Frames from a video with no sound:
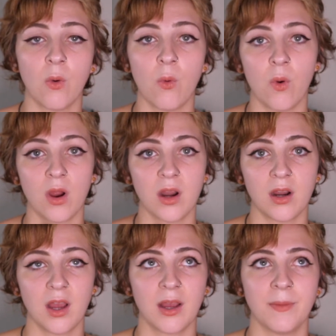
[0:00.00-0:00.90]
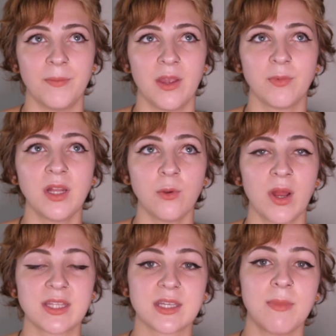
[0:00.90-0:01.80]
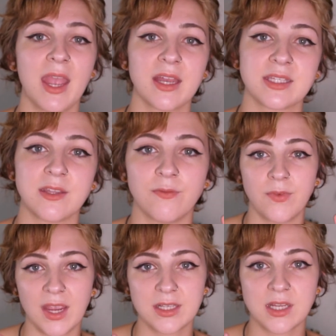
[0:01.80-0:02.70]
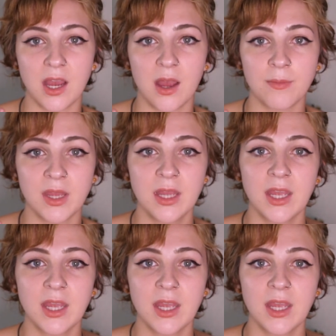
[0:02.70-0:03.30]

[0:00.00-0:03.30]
or it really wants to make us the victim.